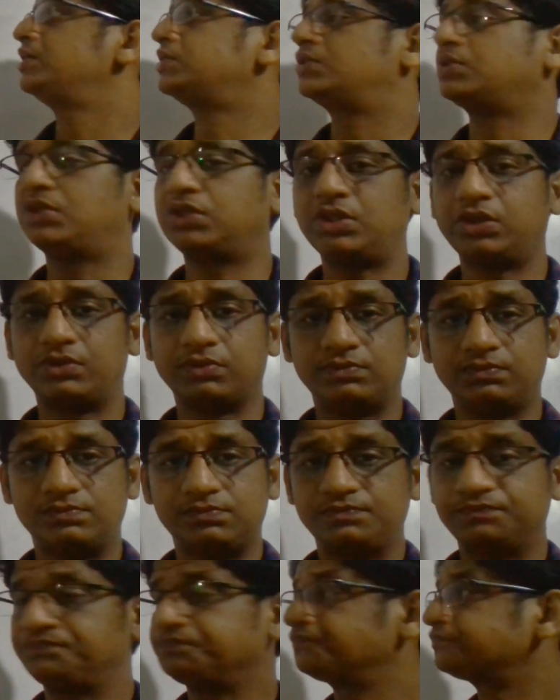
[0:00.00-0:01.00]

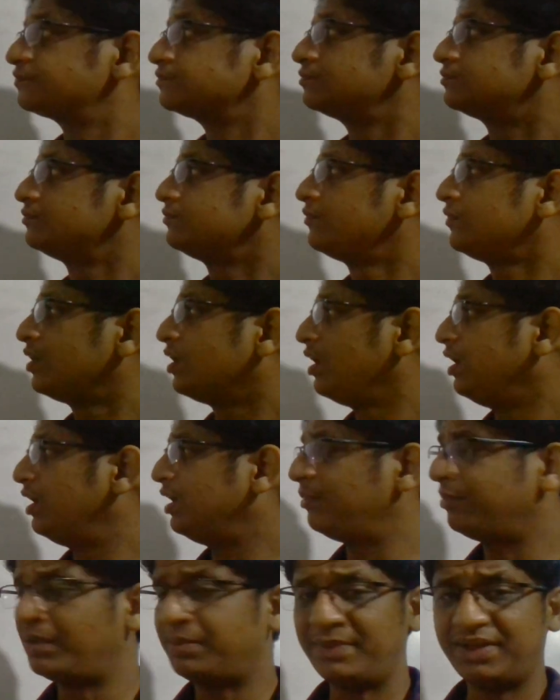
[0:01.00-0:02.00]
So
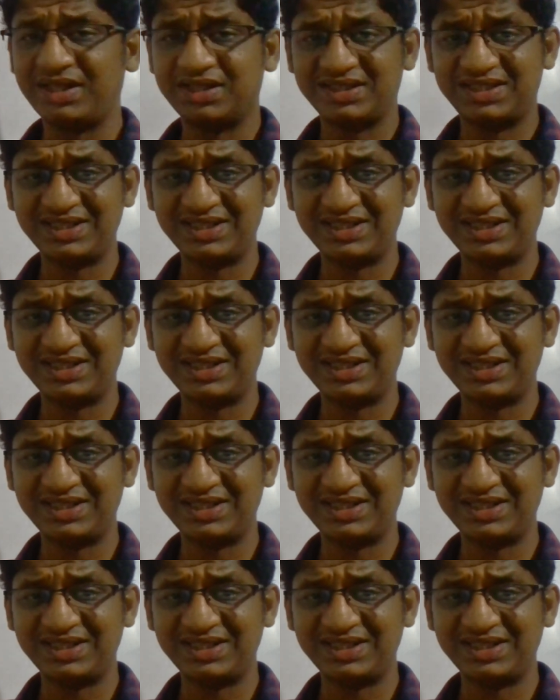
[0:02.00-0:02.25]
remember,